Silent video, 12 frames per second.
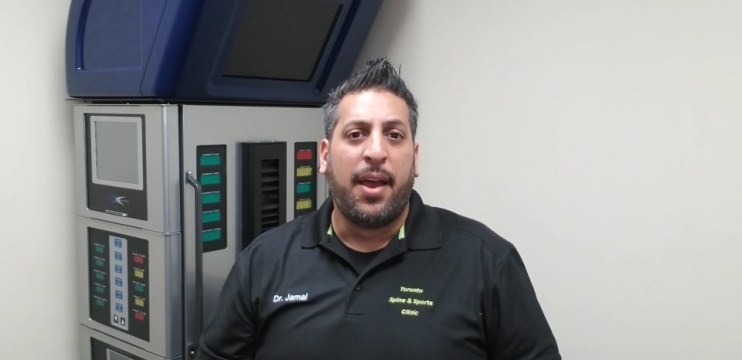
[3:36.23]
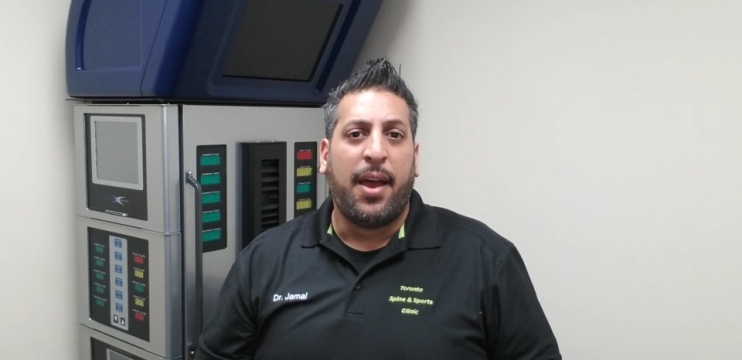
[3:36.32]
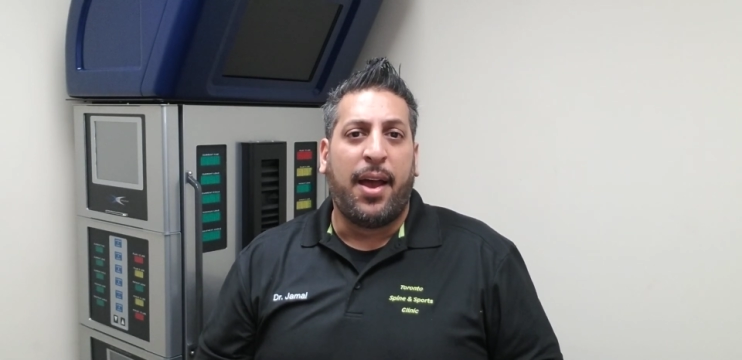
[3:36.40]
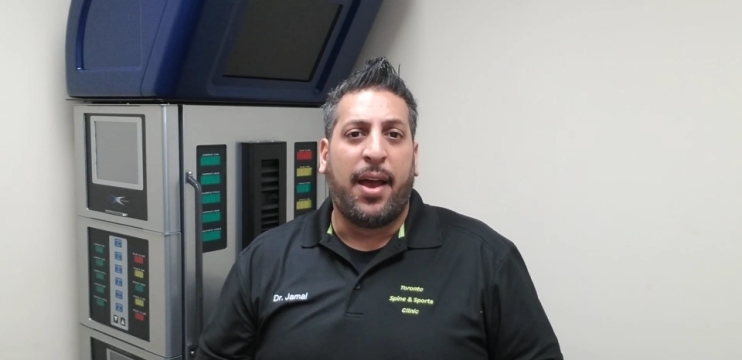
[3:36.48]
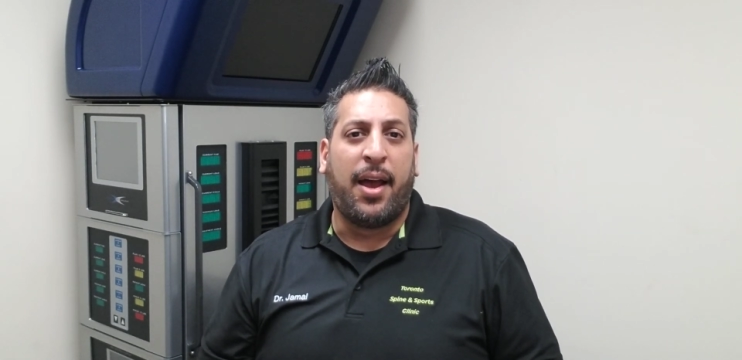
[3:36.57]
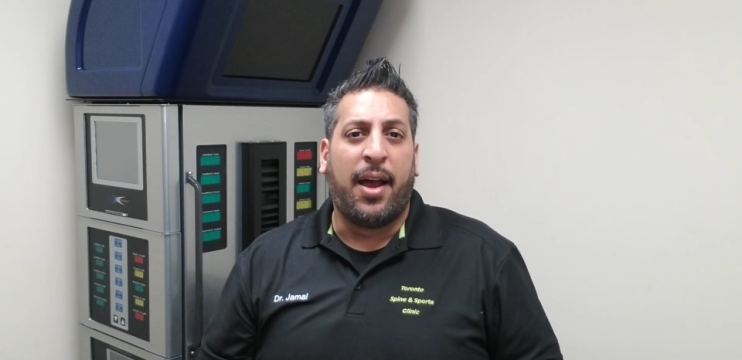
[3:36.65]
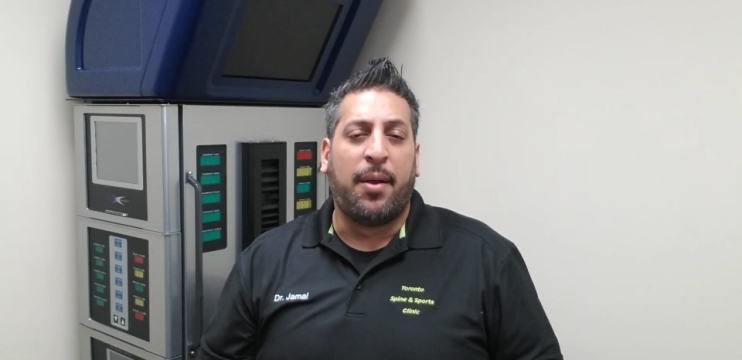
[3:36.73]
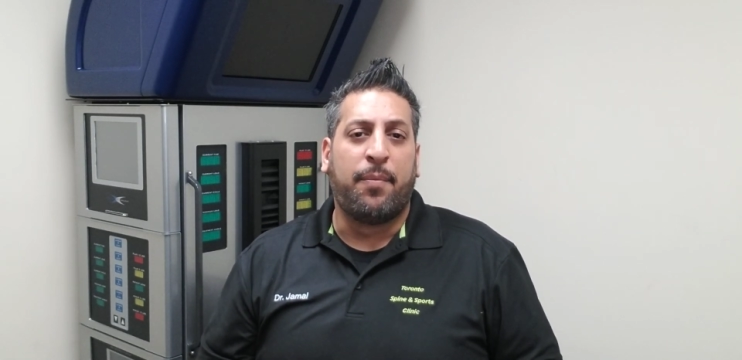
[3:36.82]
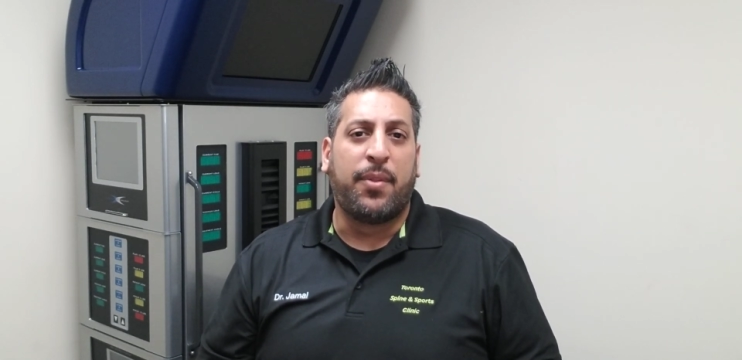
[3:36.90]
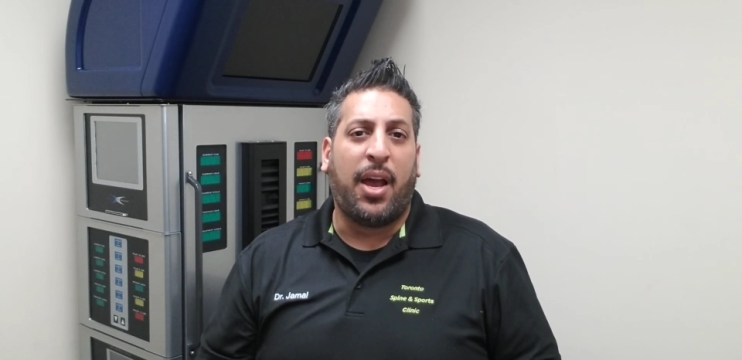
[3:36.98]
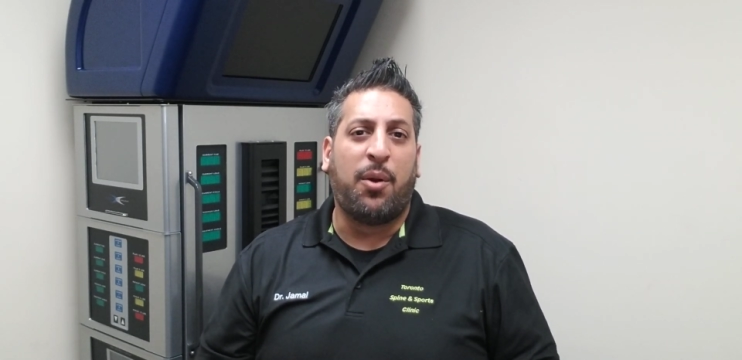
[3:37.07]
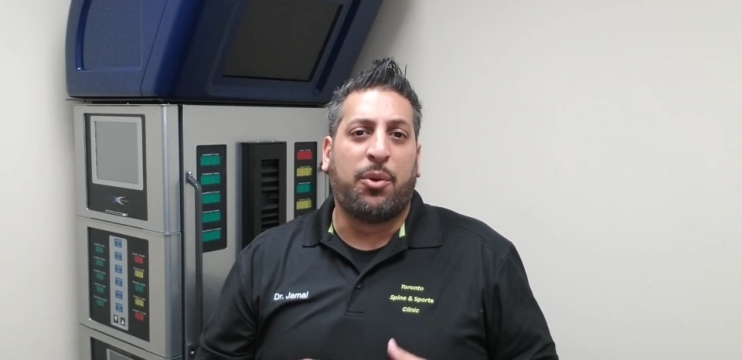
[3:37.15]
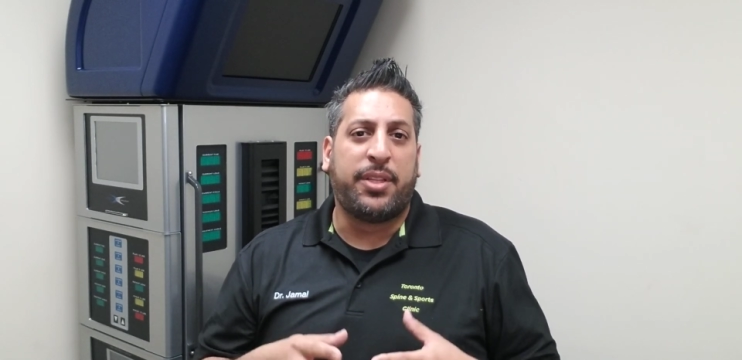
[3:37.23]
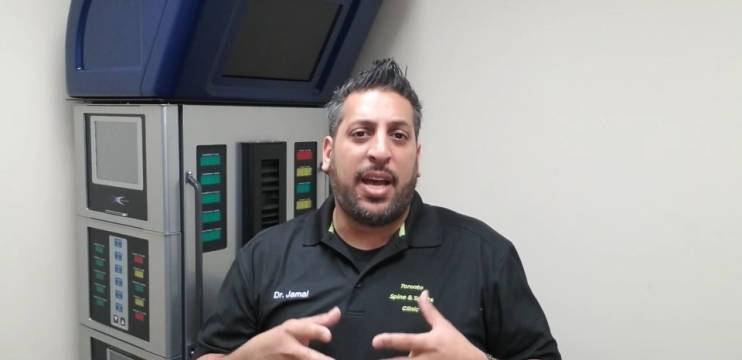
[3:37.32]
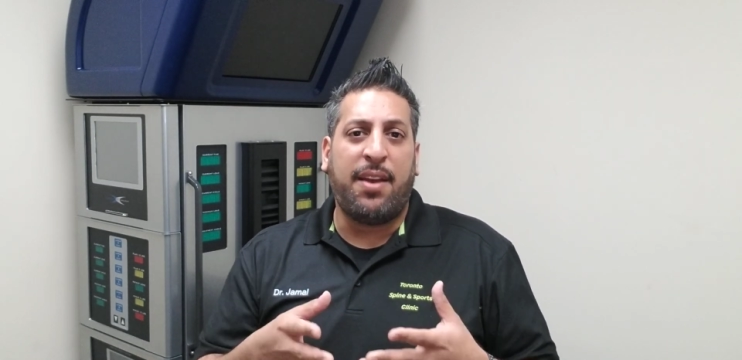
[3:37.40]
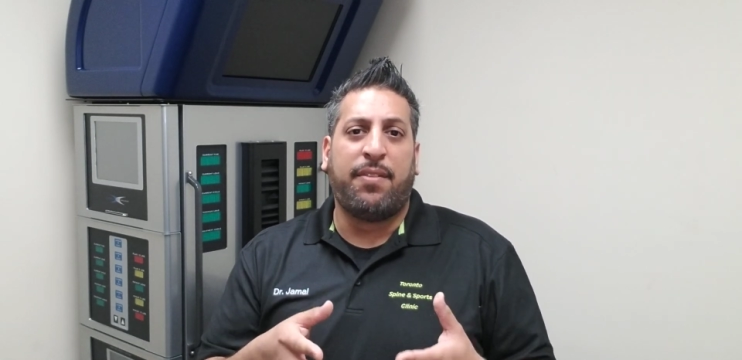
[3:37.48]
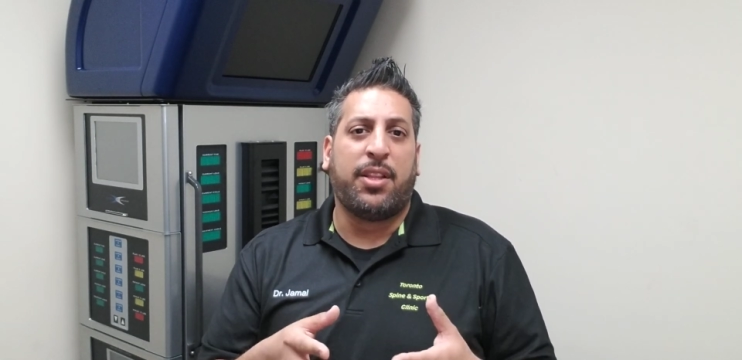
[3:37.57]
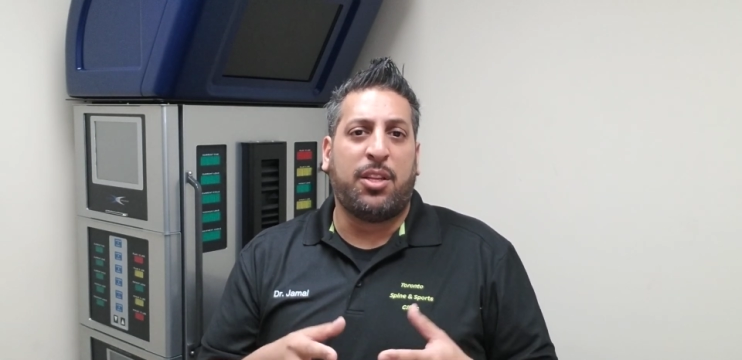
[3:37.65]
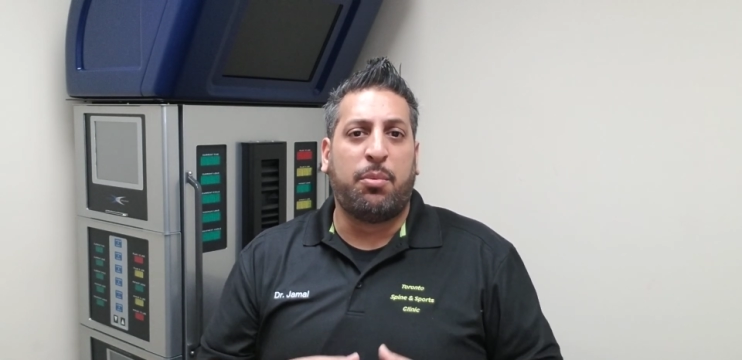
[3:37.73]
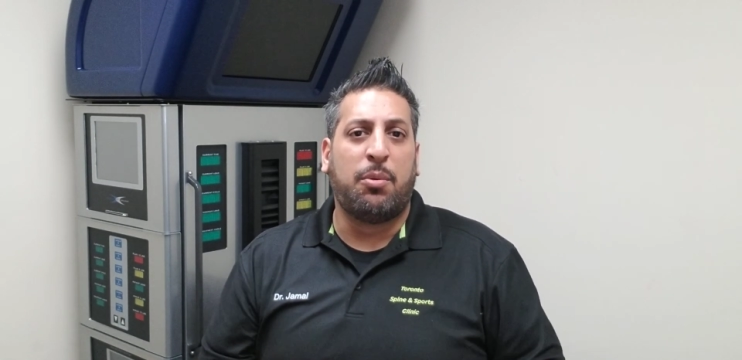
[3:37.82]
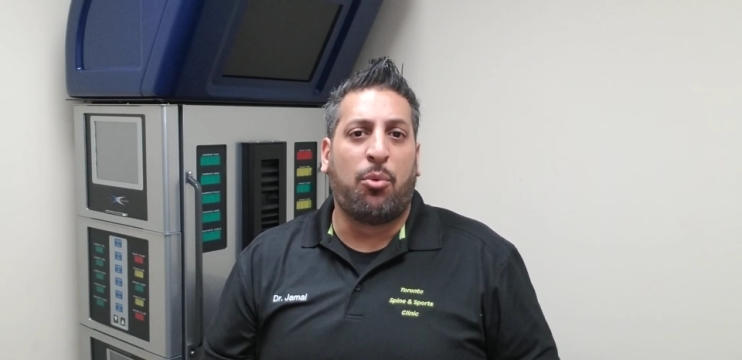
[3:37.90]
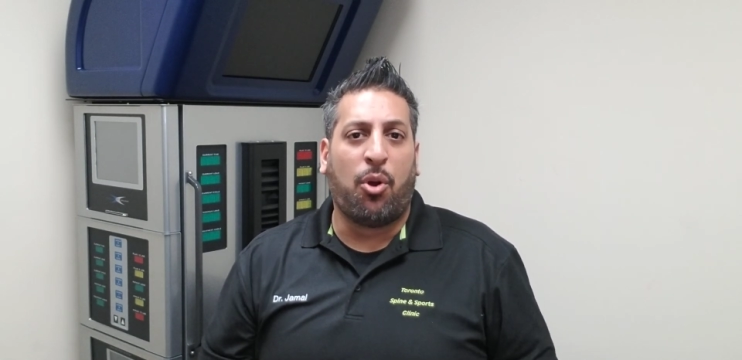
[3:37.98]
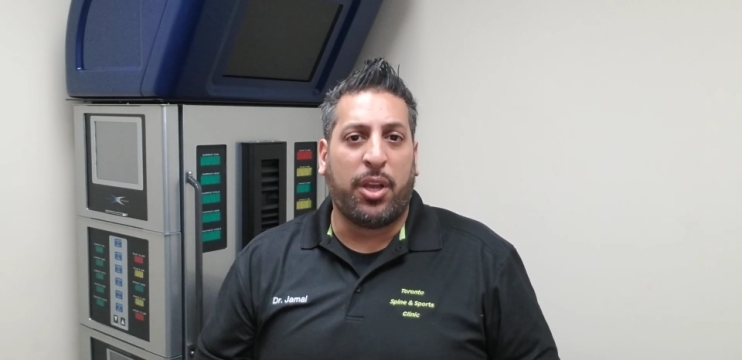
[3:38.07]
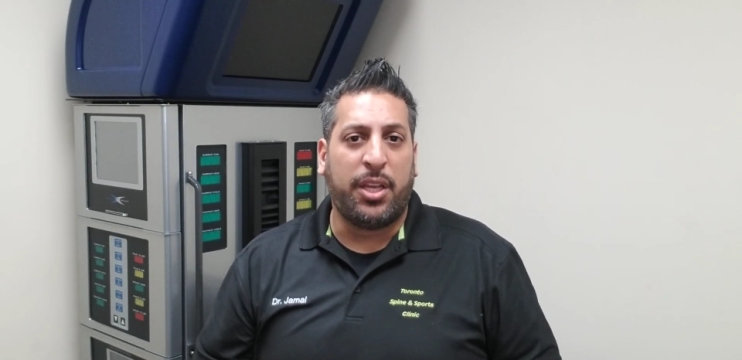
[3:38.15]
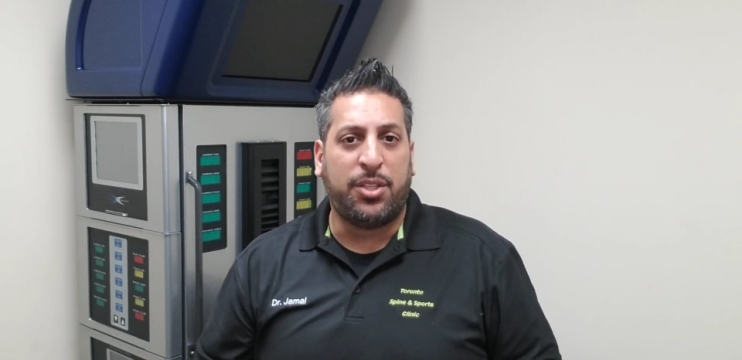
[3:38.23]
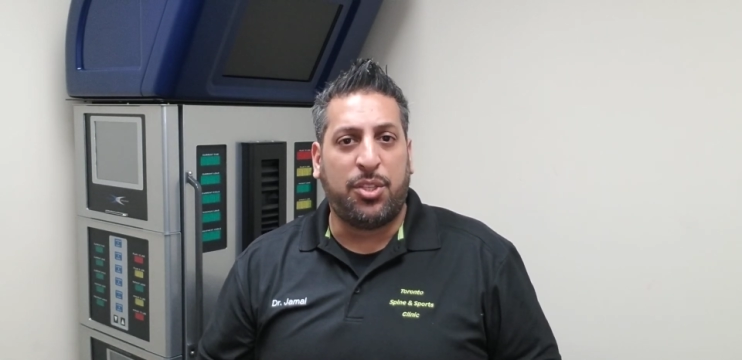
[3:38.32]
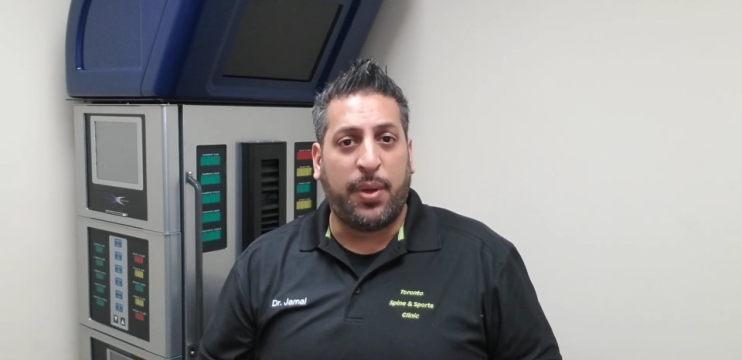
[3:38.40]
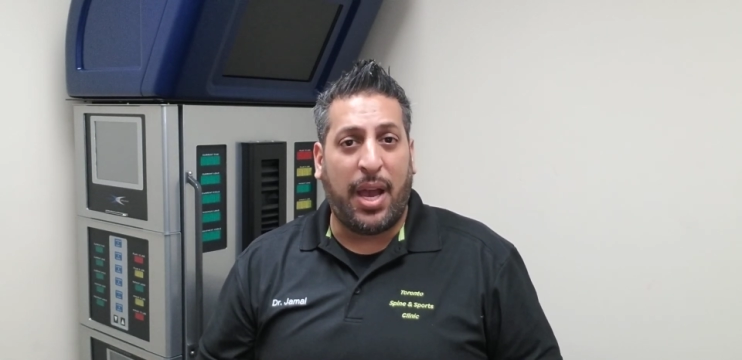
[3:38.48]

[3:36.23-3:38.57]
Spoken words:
I will dive a little bit more into